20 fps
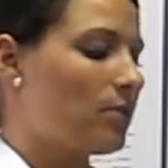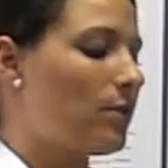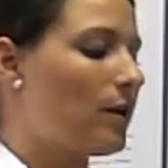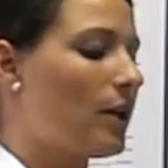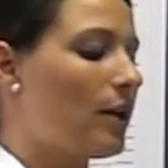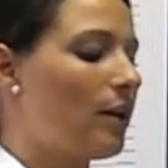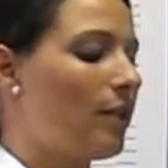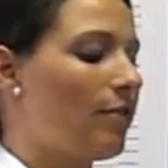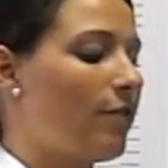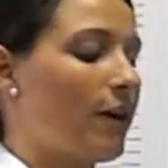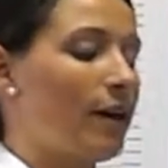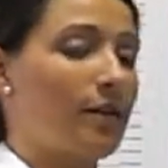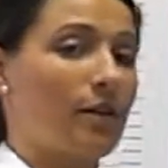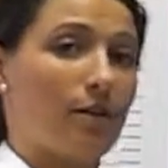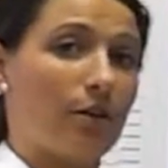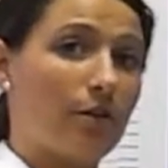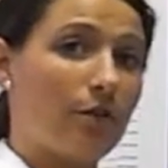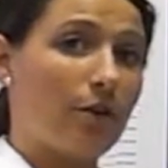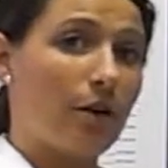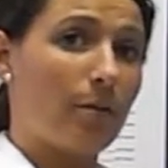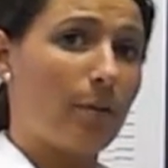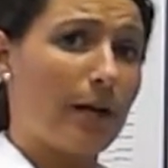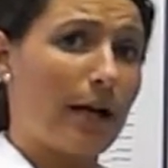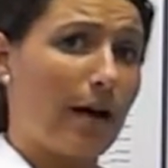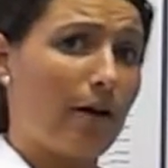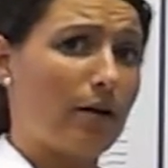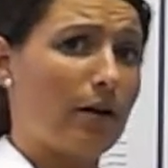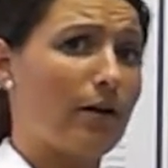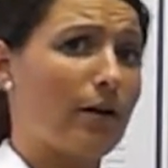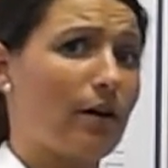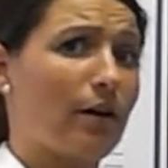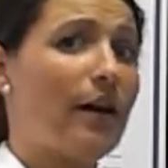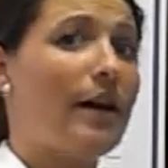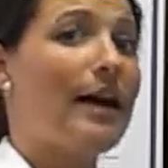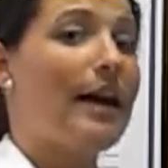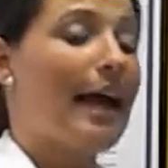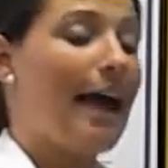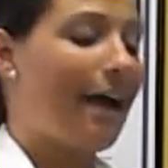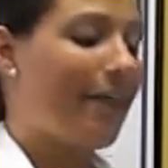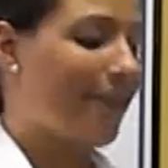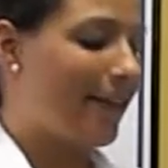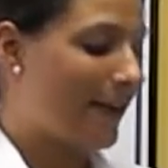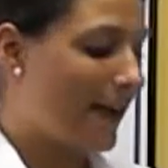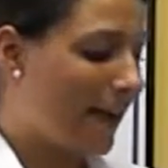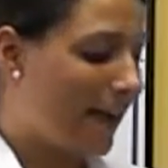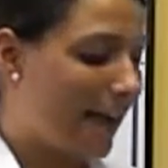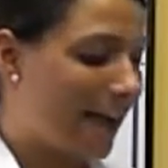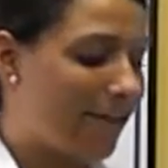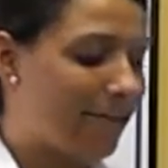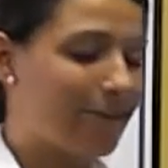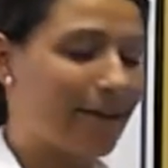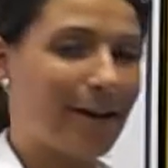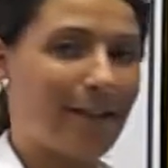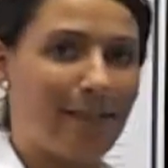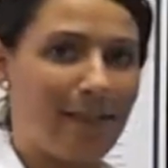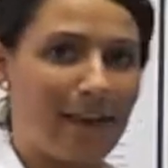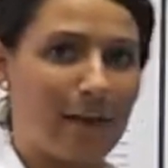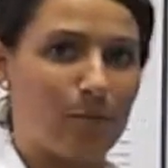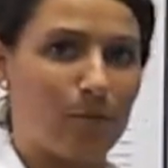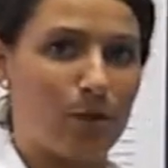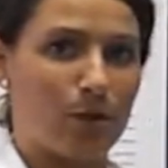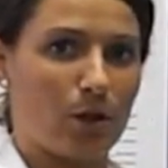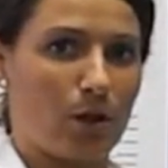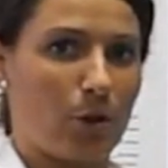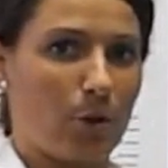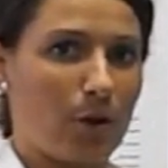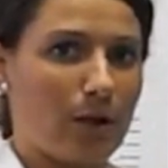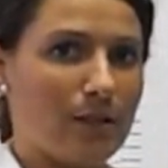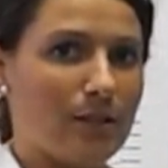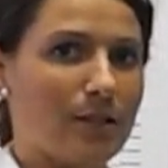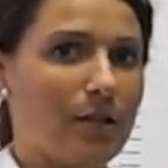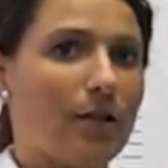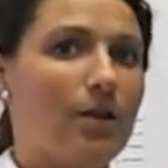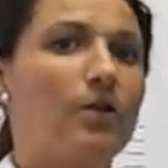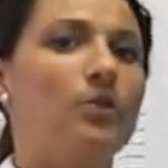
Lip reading: So it can affect the nerve coming out here and then everything below it.